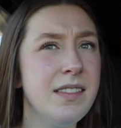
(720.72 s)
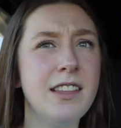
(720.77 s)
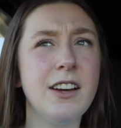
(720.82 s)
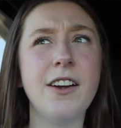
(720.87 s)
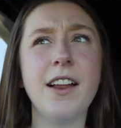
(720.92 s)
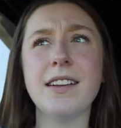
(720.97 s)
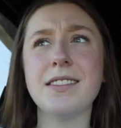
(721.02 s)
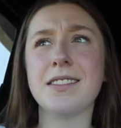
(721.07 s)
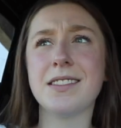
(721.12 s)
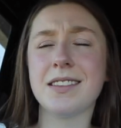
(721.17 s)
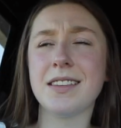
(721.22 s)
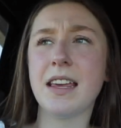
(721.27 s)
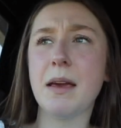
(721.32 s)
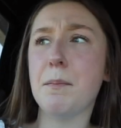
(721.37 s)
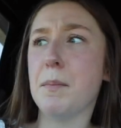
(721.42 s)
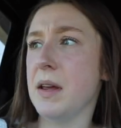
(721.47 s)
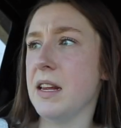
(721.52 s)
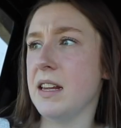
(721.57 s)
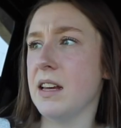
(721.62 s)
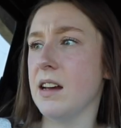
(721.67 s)
They're not
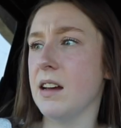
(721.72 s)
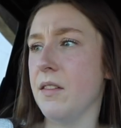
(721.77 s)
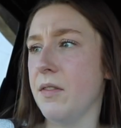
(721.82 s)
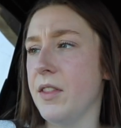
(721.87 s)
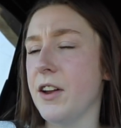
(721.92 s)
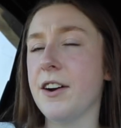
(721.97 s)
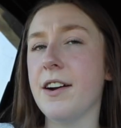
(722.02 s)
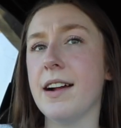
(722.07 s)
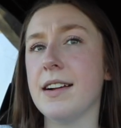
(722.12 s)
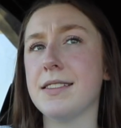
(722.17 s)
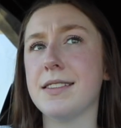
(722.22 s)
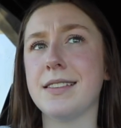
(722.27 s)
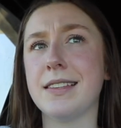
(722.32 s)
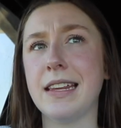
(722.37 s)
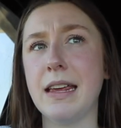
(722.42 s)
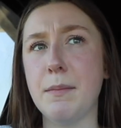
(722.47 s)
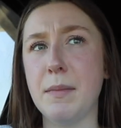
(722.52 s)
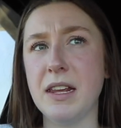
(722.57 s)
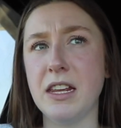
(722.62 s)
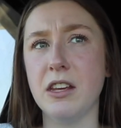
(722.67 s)
skimping ya. They're not
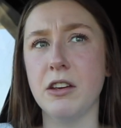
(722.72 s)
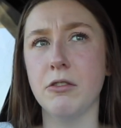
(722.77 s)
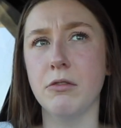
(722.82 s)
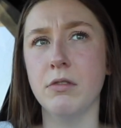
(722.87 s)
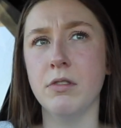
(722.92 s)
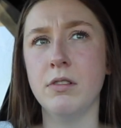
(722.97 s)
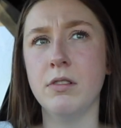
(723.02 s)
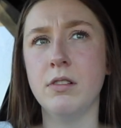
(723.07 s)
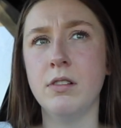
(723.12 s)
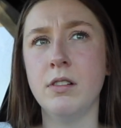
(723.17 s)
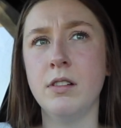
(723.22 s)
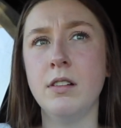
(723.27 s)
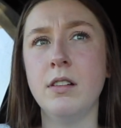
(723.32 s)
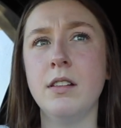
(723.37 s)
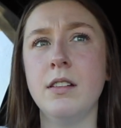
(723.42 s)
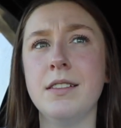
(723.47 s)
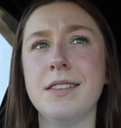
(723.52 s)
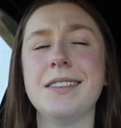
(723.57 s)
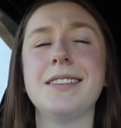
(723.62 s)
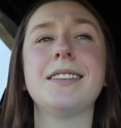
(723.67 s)
skimming you.
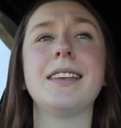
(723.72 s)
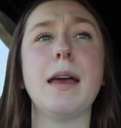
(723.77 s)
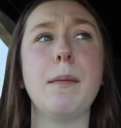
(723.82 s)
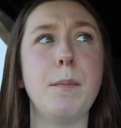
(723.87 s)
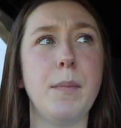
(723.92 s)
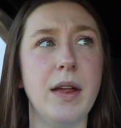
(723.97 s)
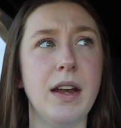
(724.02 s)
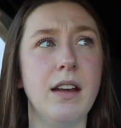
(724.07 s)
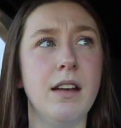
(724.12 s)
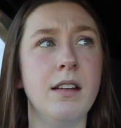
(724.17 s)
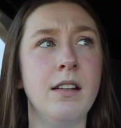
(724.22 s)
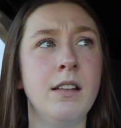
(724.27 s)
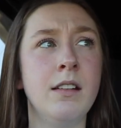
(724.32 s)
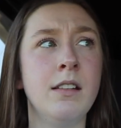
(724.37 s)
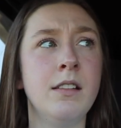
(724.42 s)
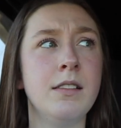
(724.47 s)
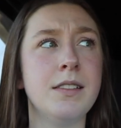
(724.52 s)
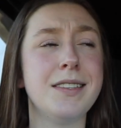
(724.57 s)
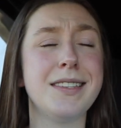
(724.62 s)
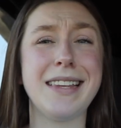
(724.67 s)

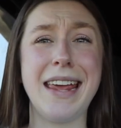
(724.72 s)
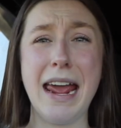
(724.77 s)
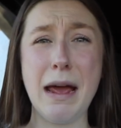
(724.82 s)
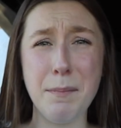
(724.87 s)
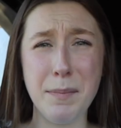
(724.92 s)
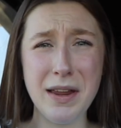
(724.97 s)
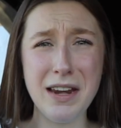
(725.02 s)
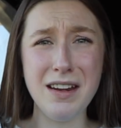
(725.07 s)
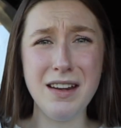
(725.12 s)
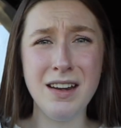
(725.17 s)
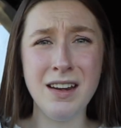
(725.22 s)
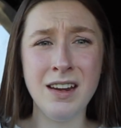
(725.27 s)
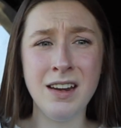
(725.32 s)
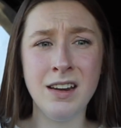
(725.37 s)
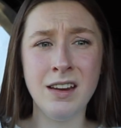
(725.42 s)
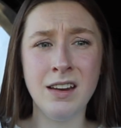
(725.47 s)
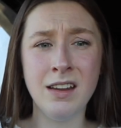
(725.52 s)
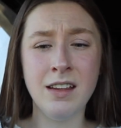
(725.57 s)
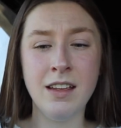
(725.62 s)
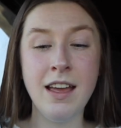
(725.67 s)
Skimping. Scamping?